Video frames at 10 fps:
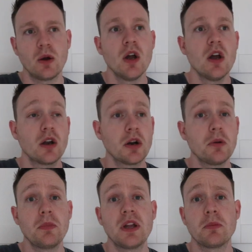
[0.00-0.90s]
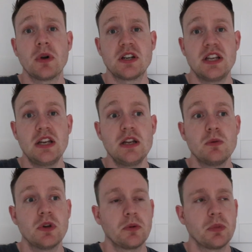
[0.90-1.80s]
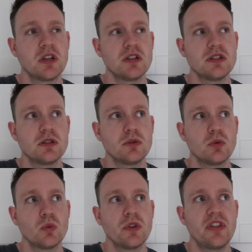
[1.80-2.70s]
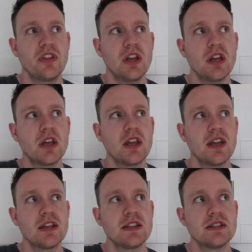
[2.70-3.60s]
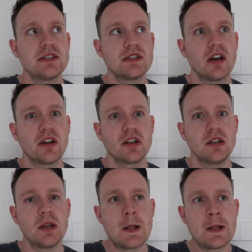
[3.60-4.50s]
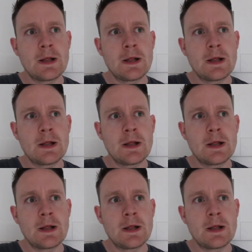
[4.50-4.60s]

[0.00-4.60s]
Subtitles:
I'm going to make a martini with it because the one thing is when